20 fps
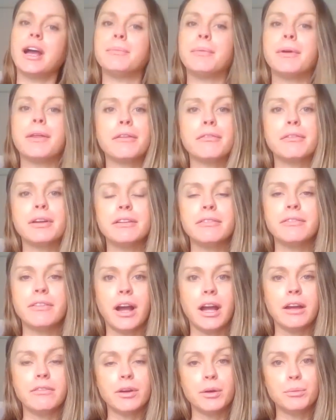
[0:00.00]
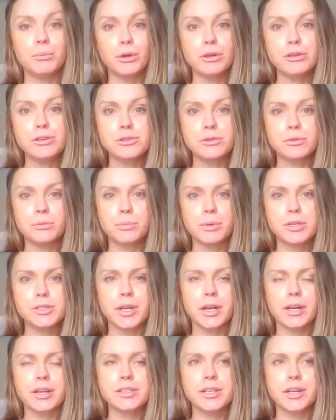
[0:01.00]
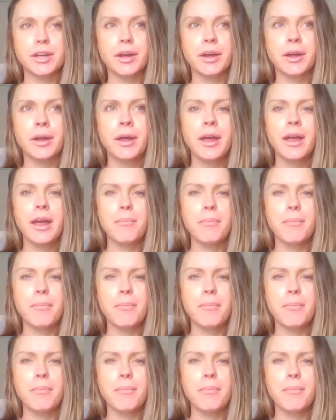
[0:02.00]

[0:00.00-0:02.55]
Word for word: I'm a 3-5 emotional projector,